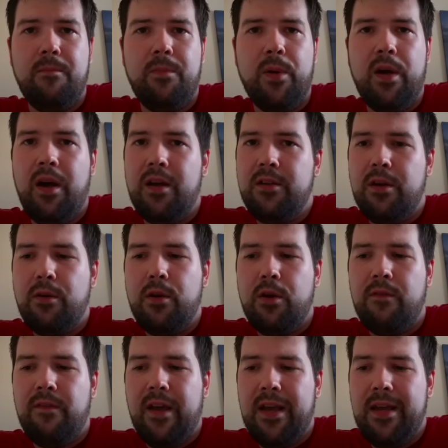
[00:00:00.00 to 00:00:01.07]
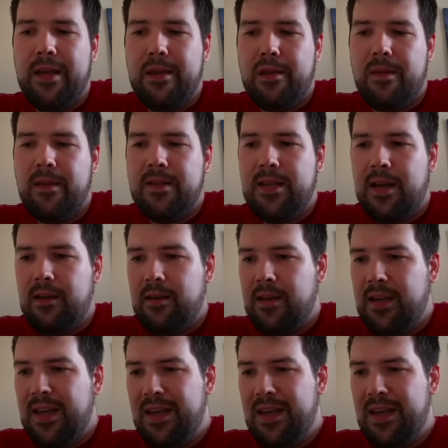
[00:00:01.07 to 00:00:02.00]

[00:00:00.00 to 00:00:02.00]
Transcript: but I don't know if that is the tank.